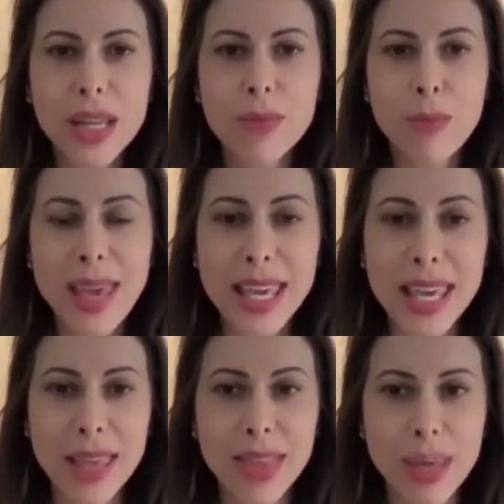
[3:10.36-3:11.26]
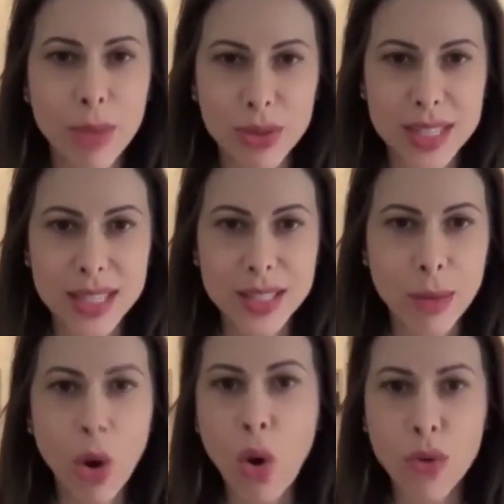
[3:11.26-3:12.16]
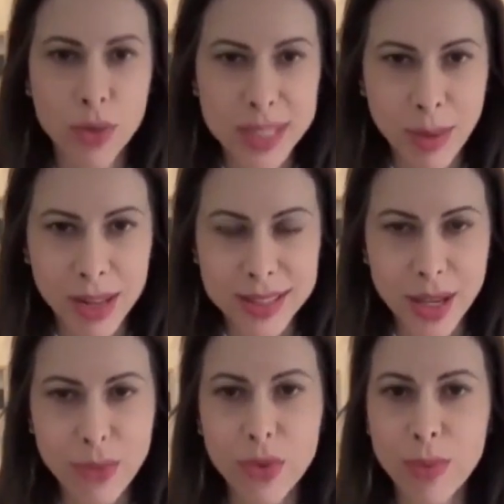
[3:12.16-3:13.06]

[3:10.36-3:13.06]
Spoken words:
making the immune system over-responsive,